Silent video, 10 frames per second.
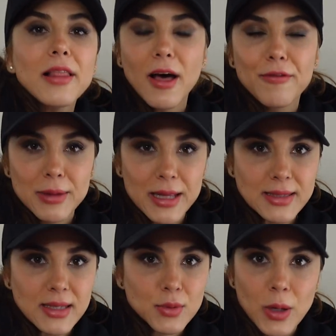love
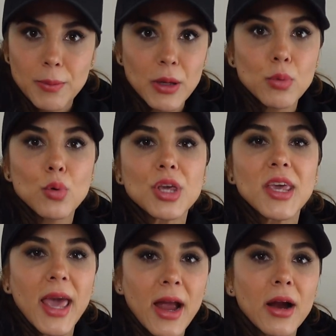places where people
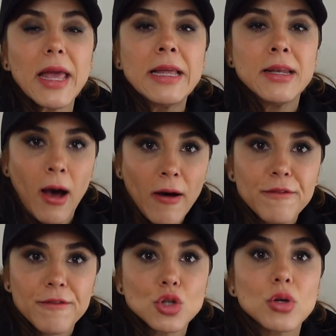care enough
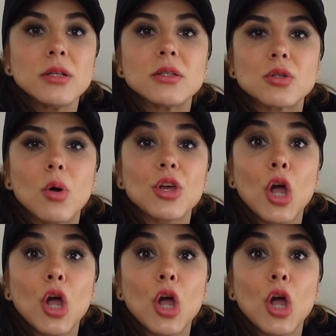to install